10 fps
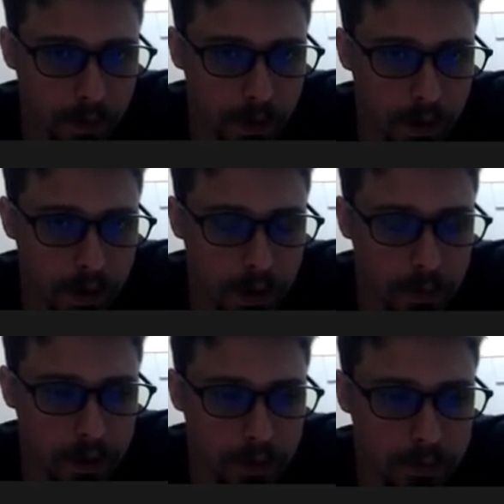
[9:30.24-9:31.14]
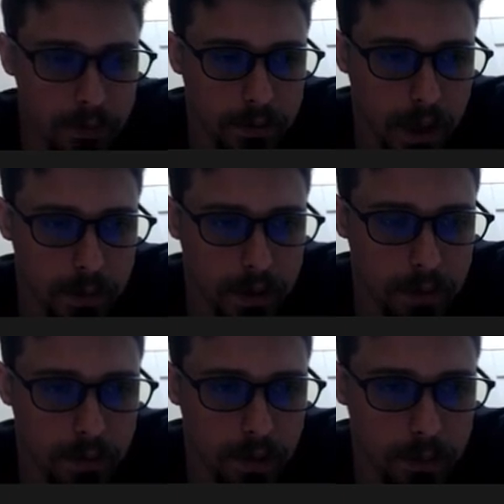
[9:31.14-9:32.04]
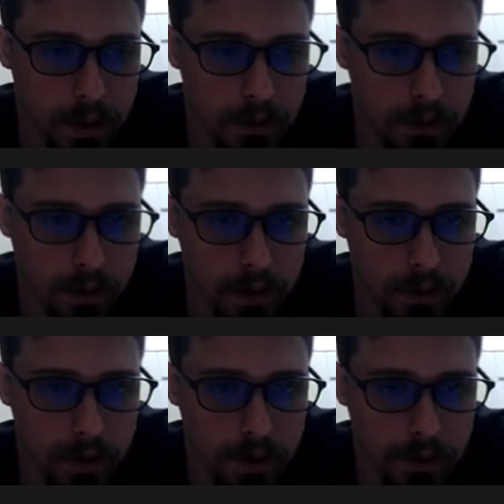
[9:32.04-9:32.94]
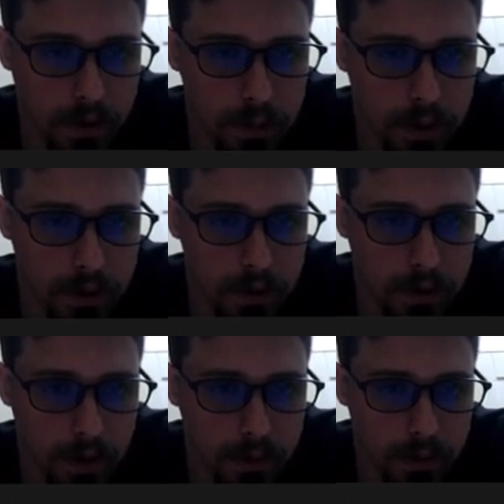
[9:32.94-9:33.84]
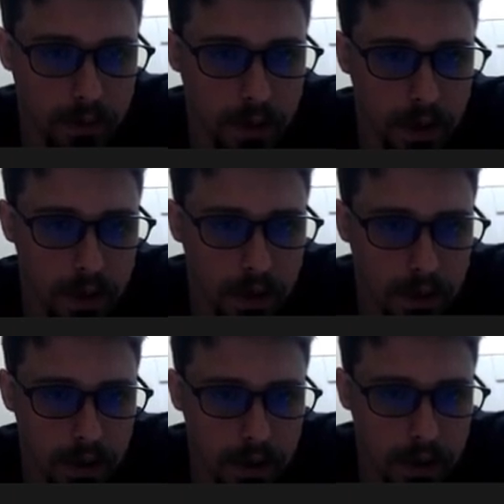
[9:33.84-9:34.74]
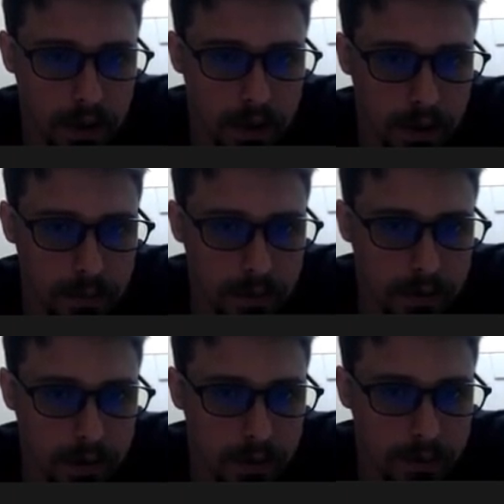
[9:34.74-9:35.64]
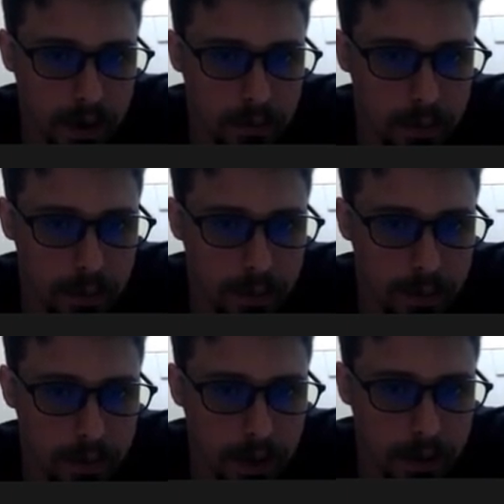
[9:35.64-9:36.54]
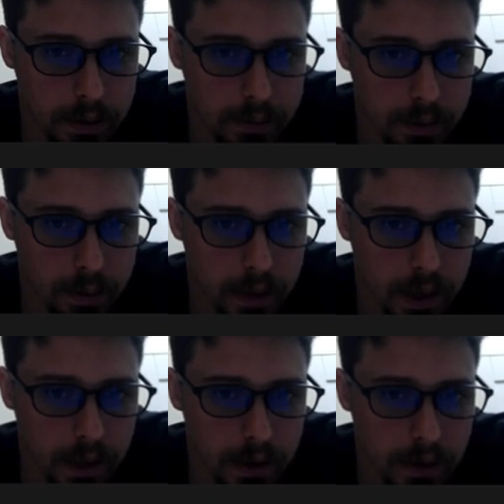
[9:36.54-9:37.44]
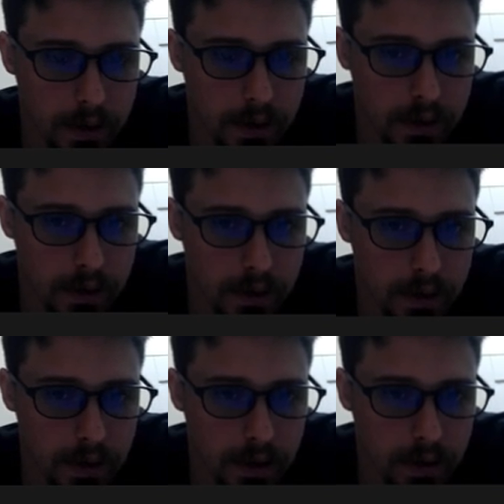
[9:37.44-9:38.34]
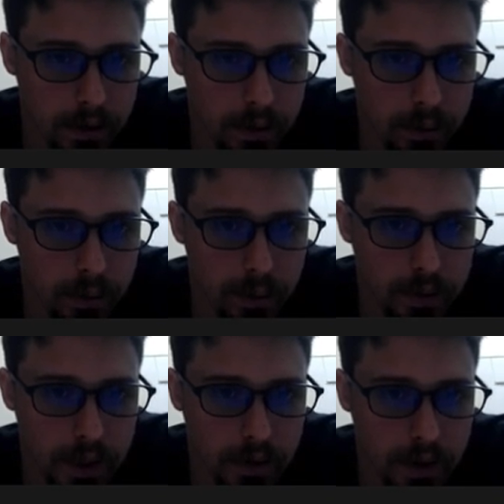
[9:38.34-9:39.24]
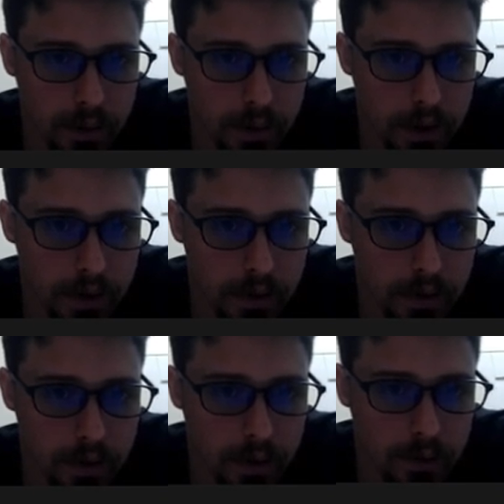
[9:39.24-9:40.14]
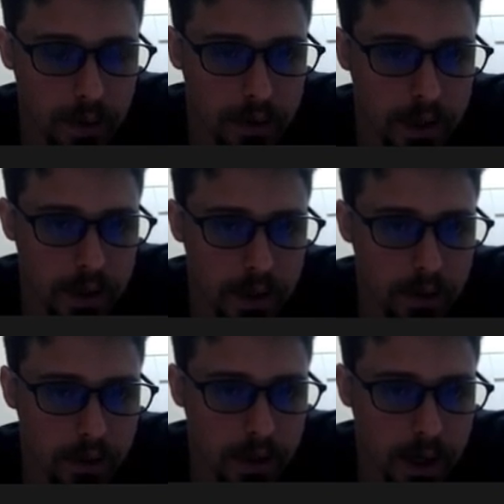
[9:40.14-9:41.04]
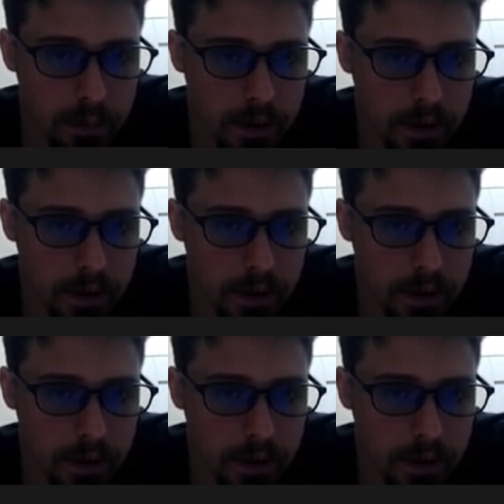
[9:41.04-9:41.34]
I want to try playing more openings, so I do want to try playing this stuff. So this e5 move, not good for white. So you're generally going to run in. So if they play that, you're happy.